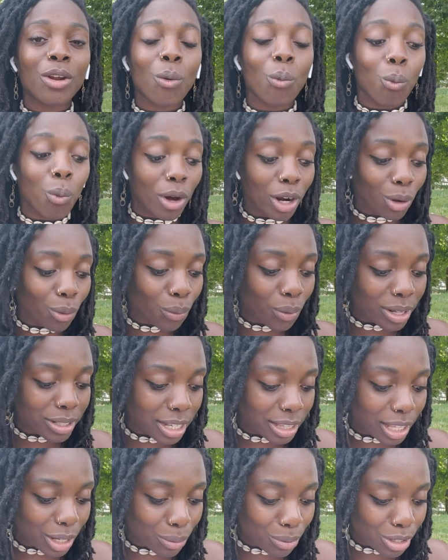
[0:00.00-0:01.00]
what it was
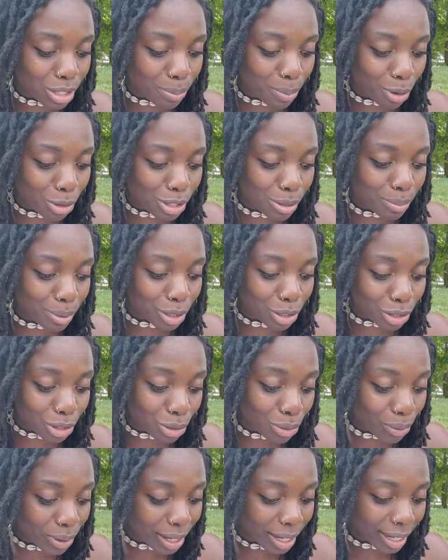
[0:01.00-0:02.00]
that they were supposed to be
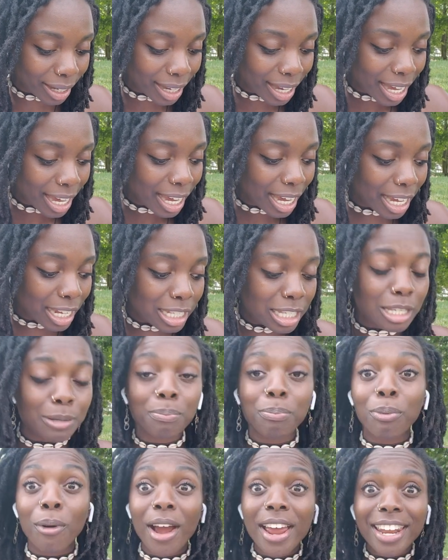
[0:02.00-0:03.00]
doing in
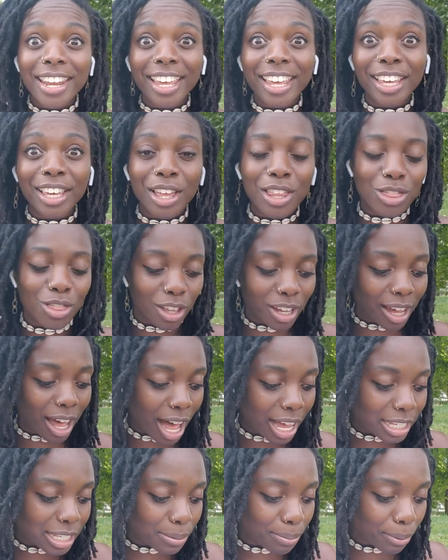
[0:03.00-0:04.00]
spreading the
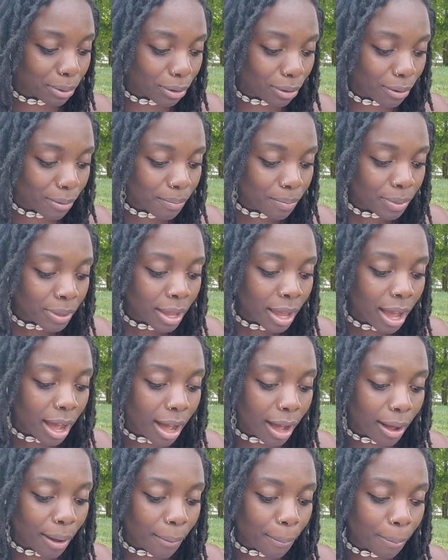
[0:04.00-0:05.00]
gospel,
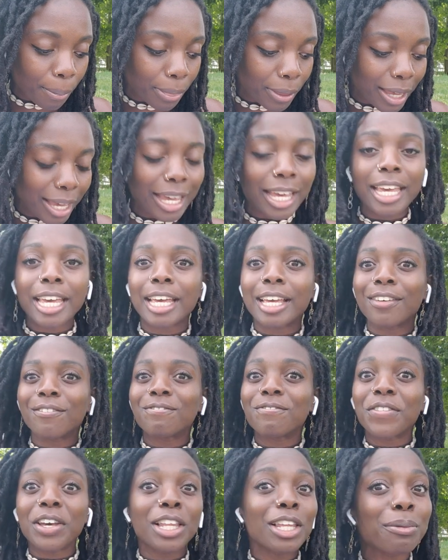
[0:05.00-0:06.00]

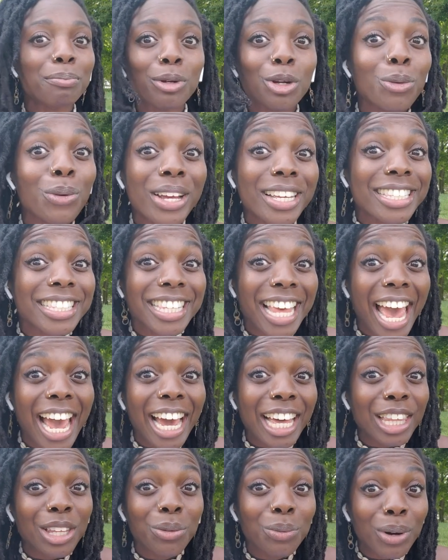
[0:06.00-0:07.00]
Philip knew
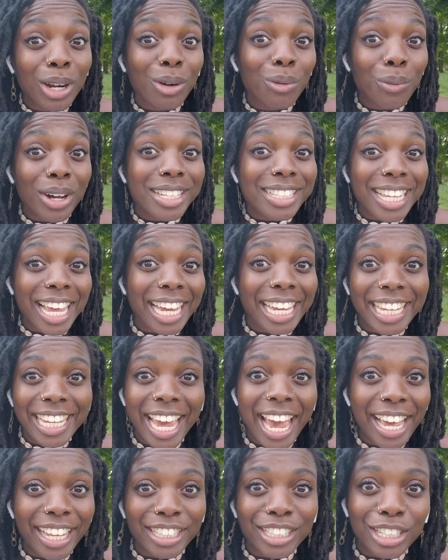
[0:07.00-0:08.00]
exactly what it was that he
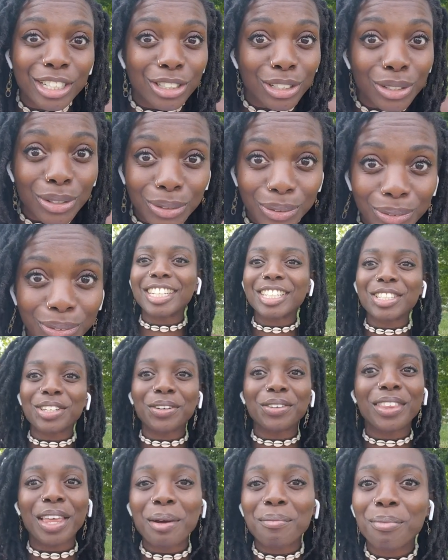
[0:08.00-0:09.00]
had to do. And
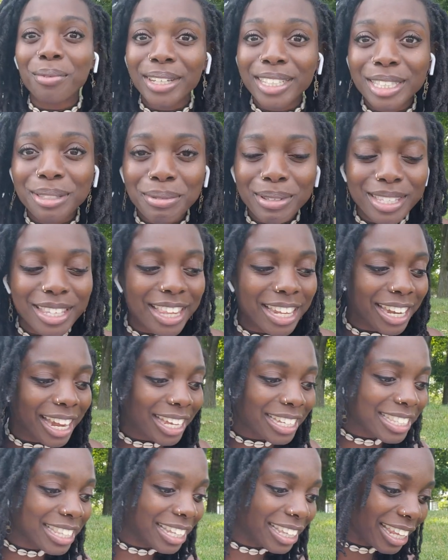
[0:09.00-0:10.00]
so that brings me to the
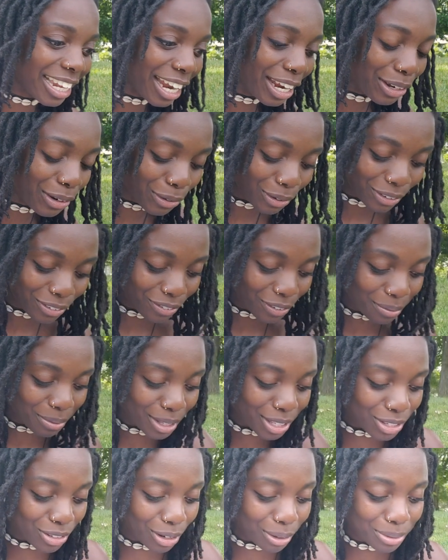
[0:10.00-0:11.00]
next thing that I noted from
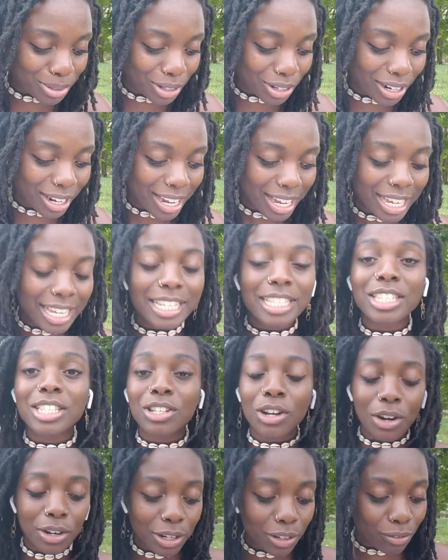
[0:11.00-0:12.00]
the scripture. He
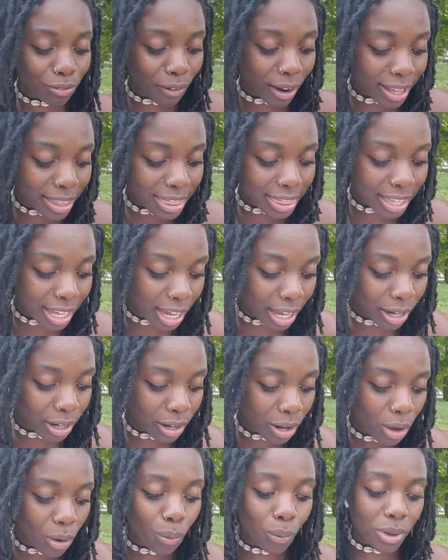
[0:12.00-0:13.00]
started right then
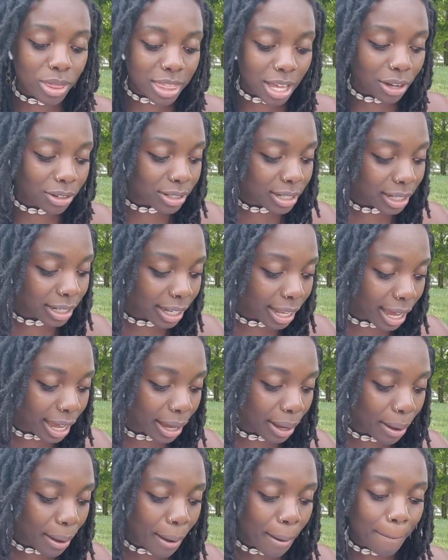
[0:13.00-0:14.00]
without
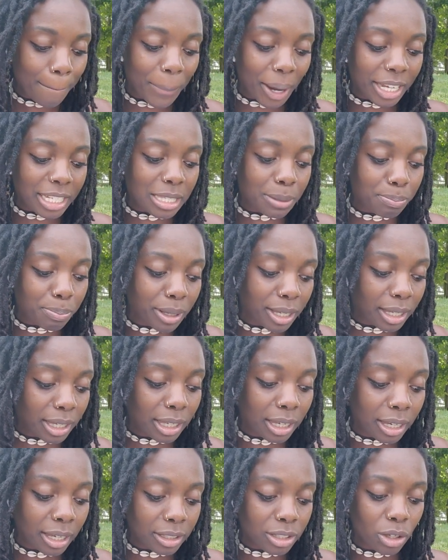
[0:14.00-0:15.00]
delay, by
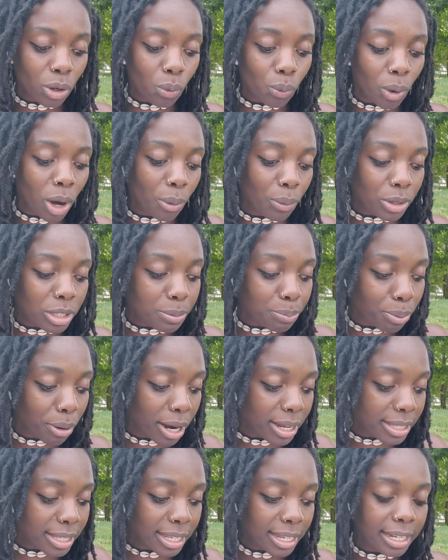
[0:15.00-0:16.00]
speaking to what was
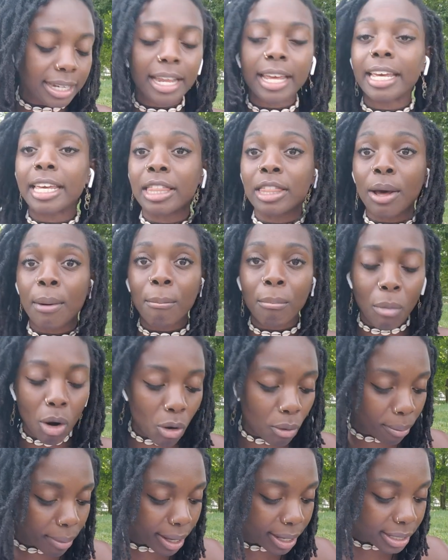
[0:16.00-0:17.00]
present in the
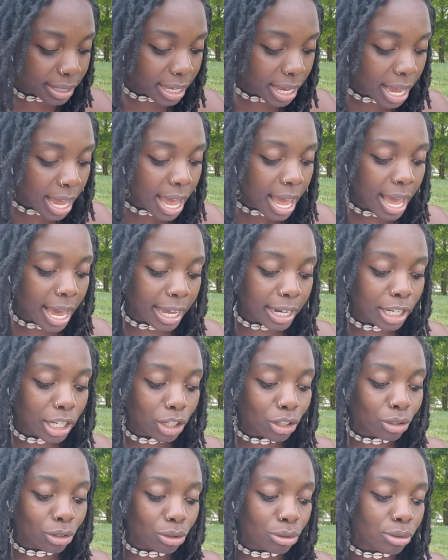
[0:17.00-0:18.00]
moment. And
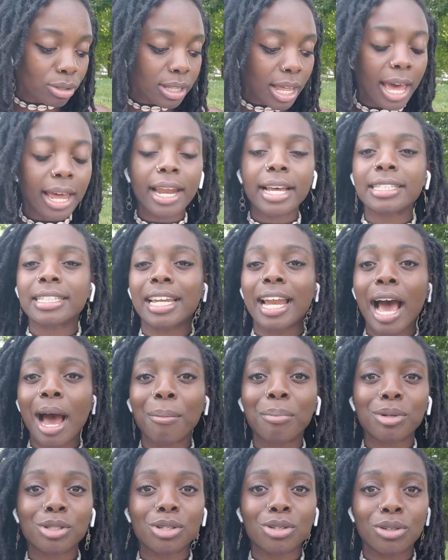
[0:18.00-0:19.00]
he used that as an
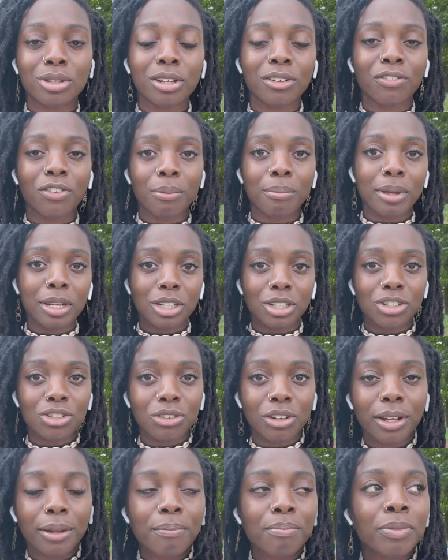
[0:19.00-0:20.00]
opportunity for
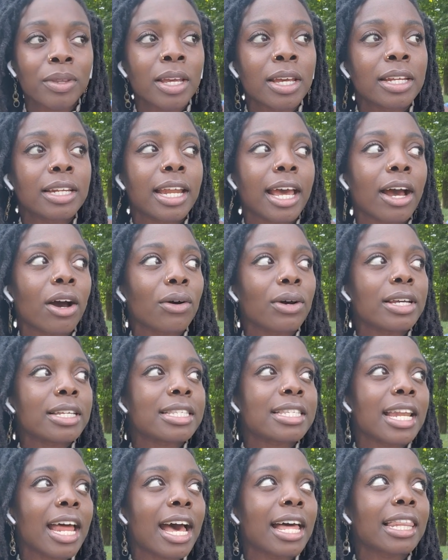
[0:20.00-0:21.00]
ministry. Now,
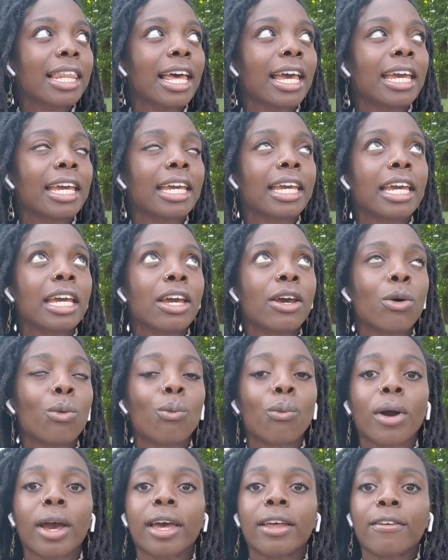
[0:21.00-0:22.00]
it's not like
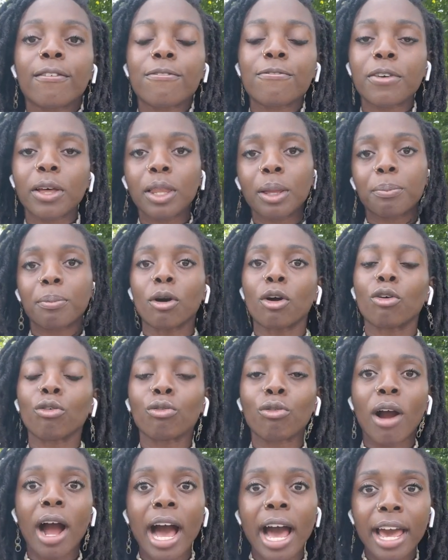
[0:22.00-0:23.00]
when Philip
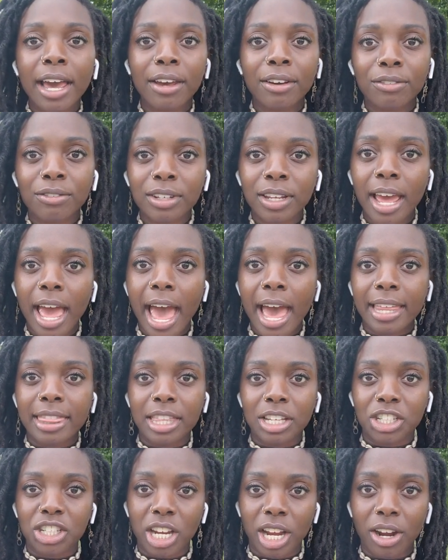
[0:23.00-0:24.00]
arrived at
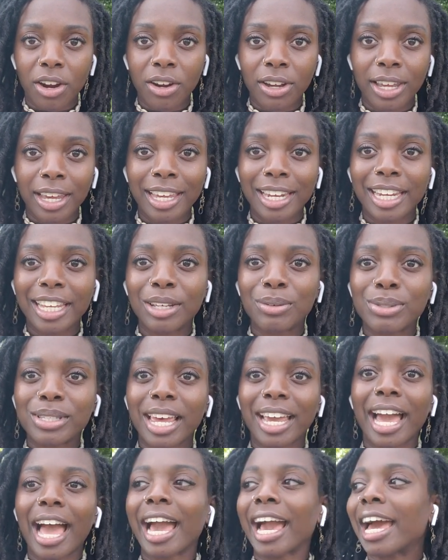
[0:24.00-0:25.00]
the chariot, he was
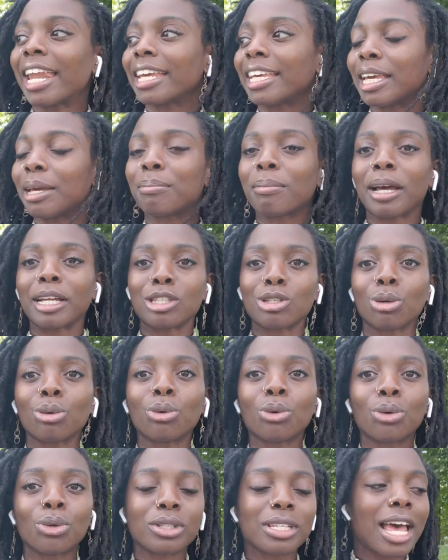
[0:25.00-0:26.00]
like, I gotta get my
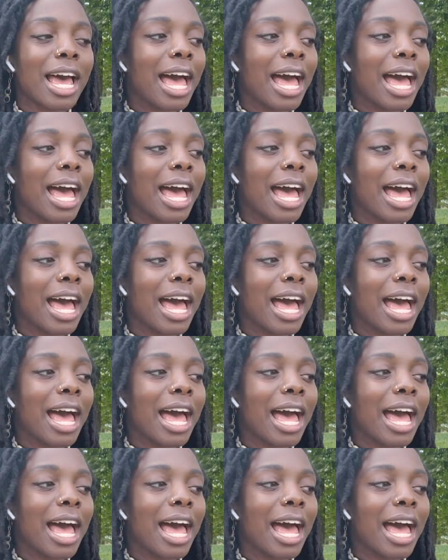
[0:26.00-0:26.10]
tools,